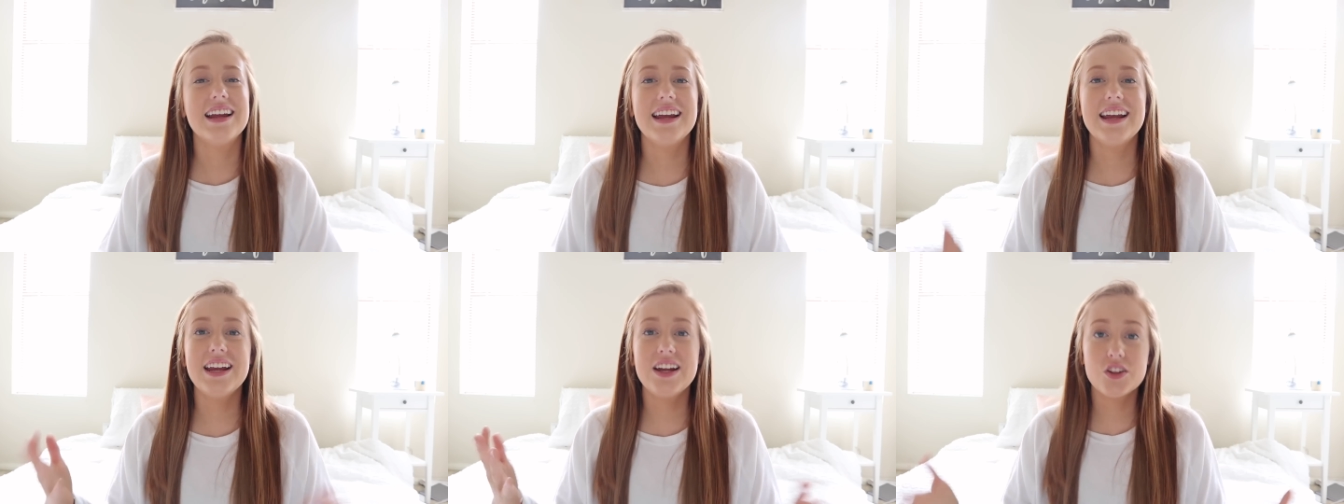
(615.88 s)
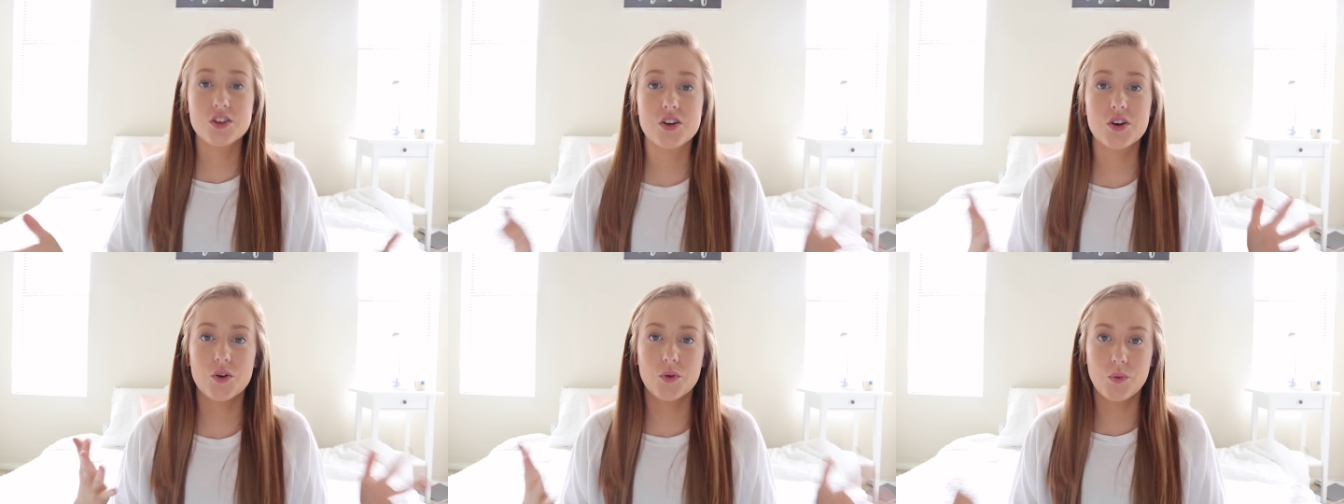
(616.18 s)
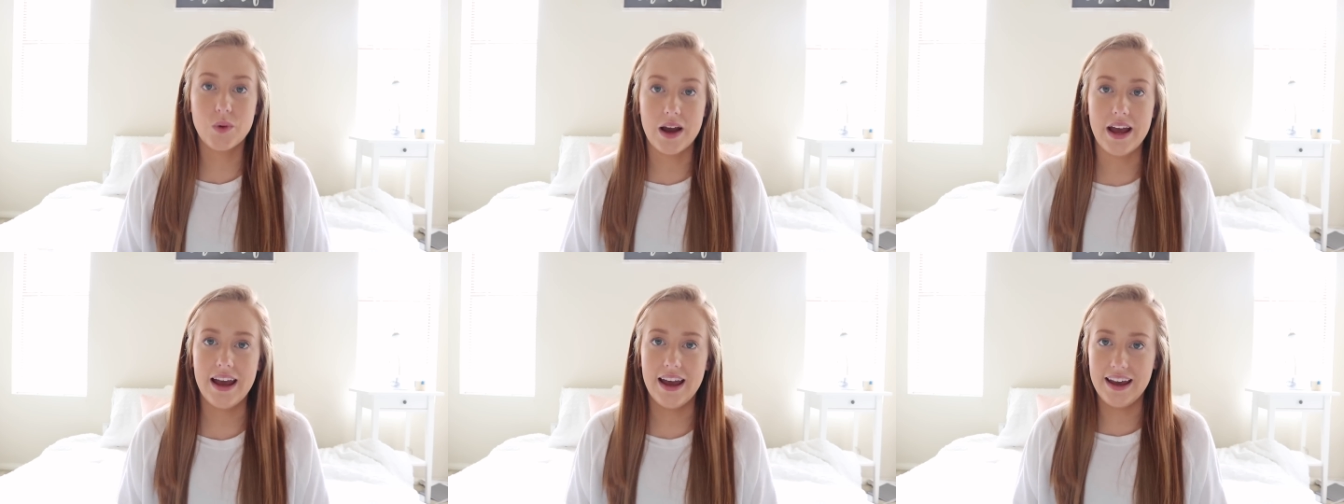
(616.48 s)
either
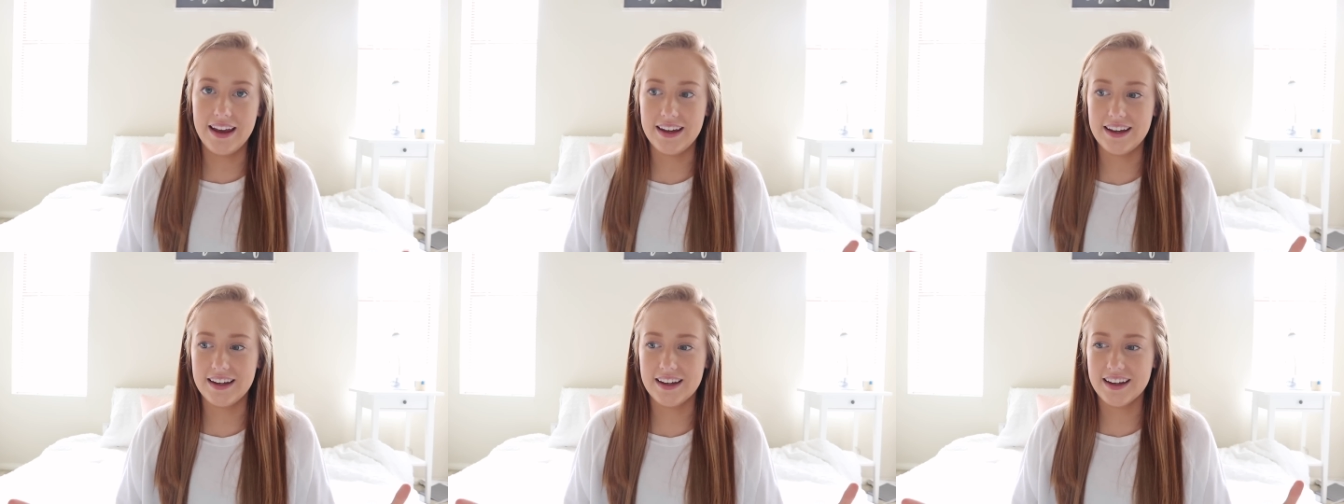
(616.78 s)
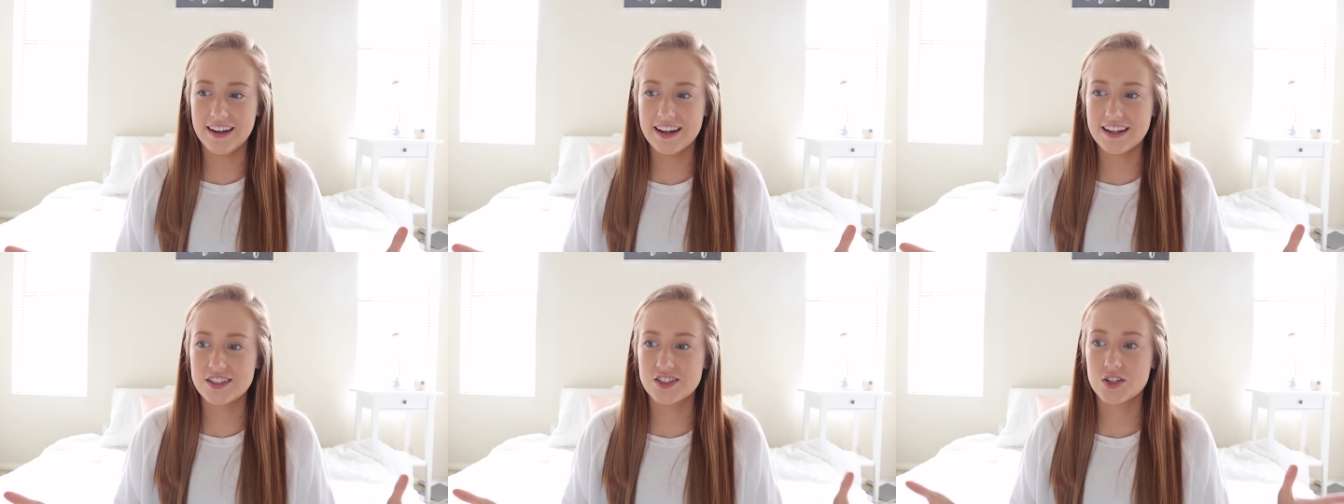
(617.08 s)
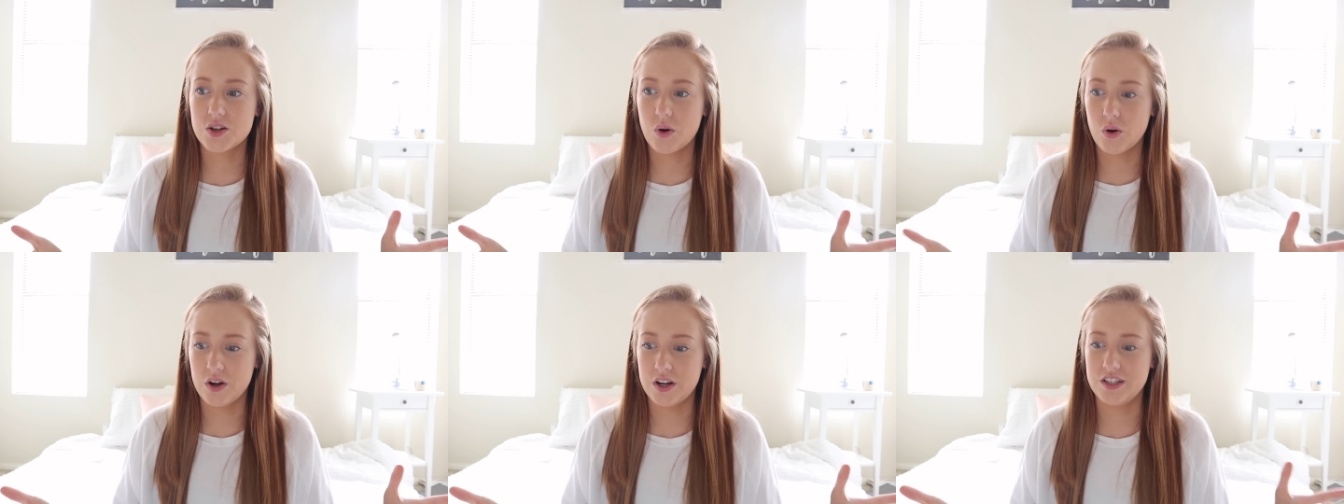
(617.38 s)
way, it's
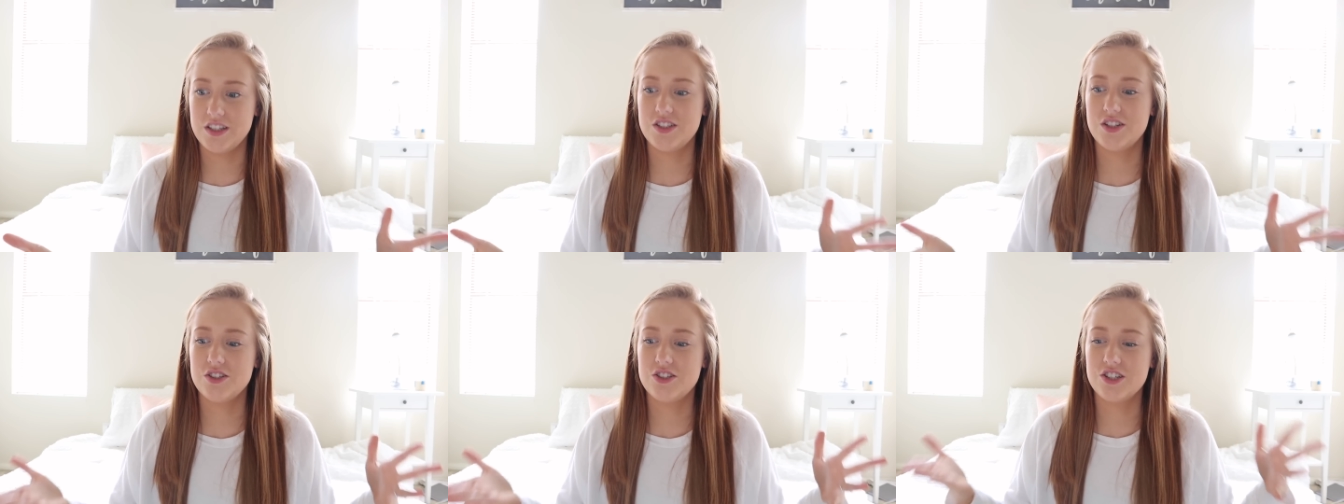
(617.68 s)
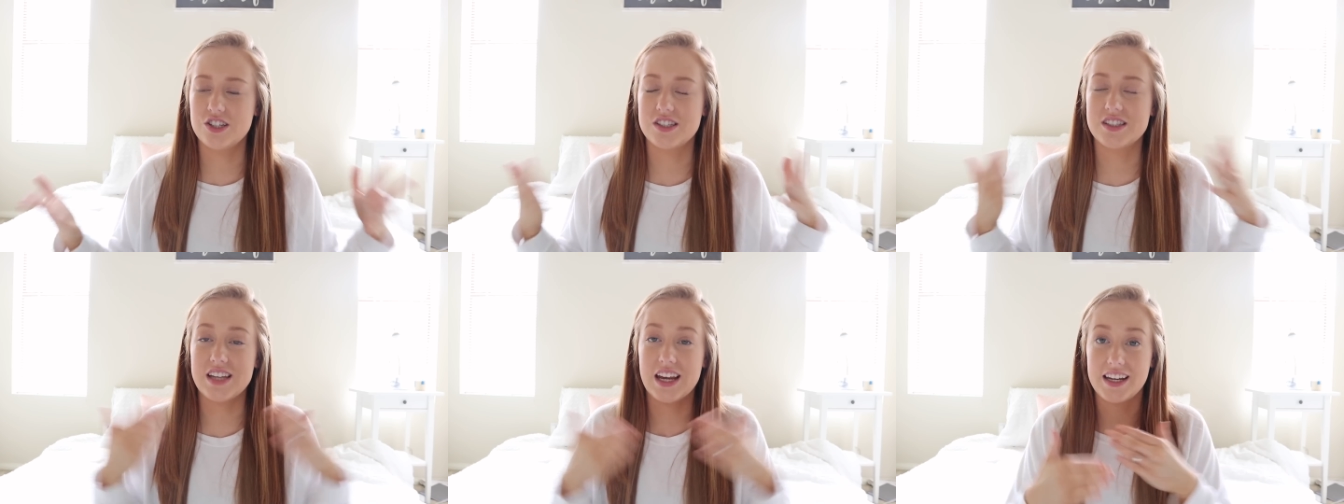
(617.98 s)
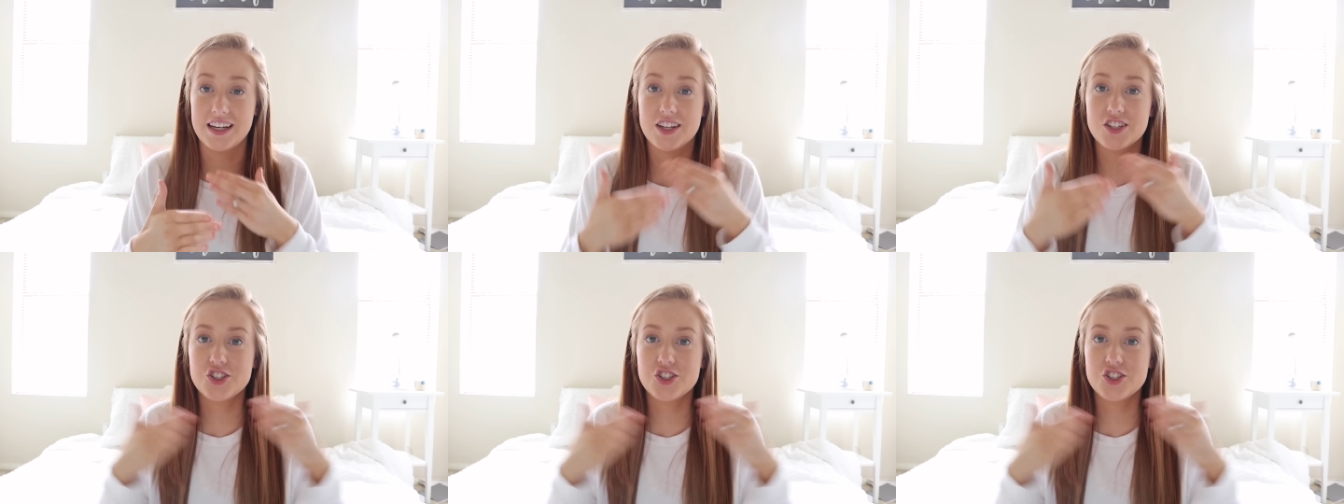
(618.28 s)
going to just like